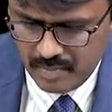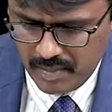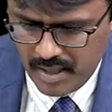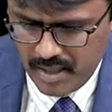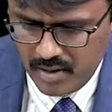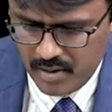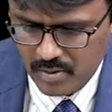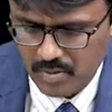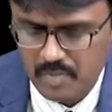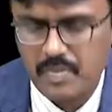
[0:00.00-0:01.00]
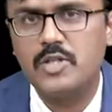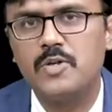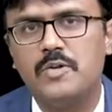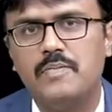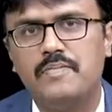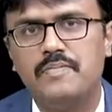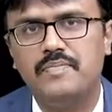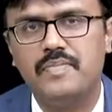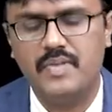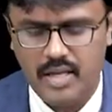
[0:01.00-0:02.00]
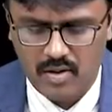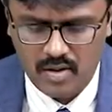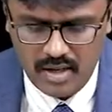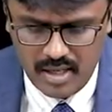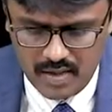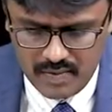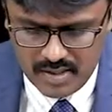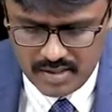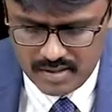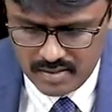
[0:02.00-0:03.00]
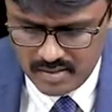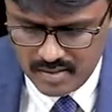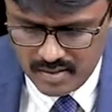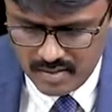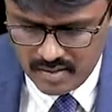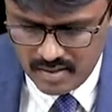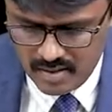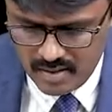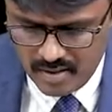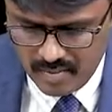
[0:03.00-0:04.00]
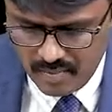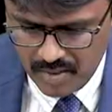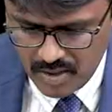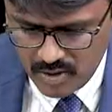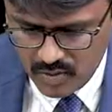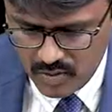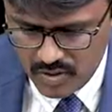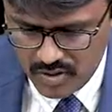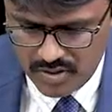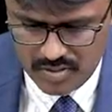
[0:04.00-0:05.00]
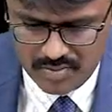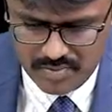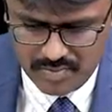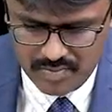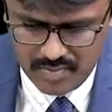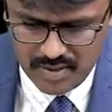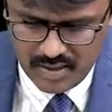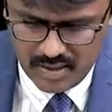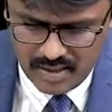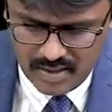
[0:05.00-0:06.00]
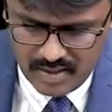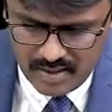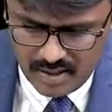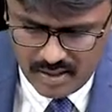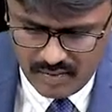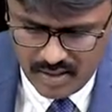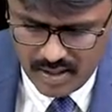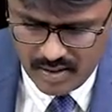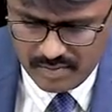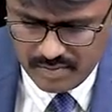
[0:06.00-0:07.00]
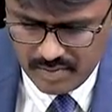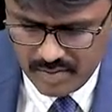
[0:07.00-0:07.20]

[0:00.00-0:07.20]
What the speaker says: Pantoprazole. They all end with prazoles. Then we have